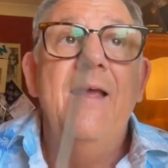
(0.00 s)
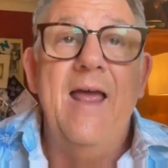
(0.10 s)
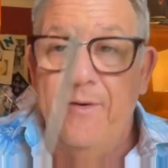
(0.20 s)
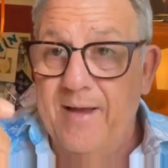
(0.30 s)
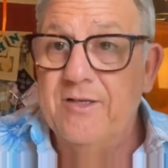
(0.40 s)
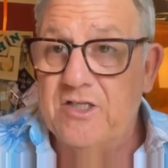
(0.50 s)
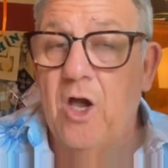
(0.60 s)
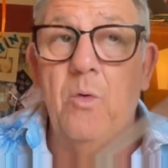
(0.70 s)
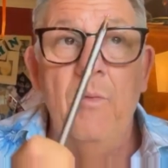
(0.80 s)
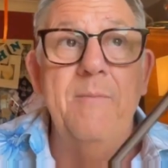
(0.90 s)
Anyway,
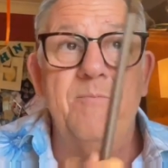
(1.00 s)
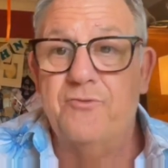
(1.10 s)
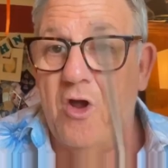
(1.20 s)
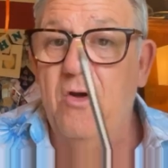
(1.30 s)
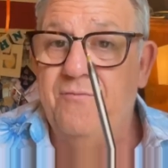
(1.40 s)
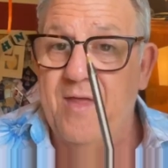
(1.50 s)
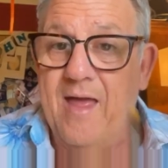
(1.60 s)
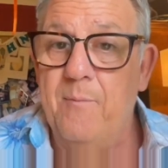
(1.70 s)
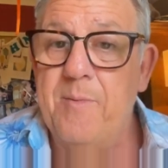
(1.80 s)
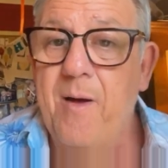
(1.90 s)
so we drove
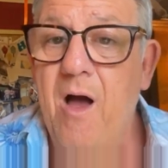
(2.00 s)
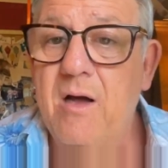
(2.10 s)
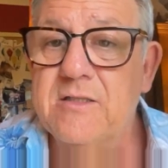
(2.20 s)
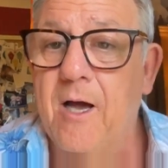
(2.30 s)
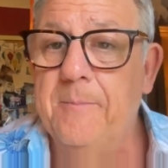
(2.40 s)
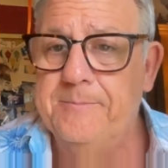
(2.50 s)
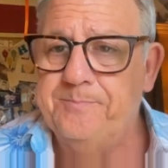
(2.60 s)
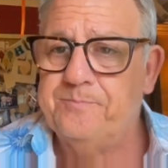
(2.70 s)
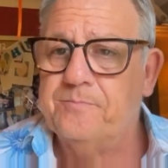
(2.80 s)
there. We parked up.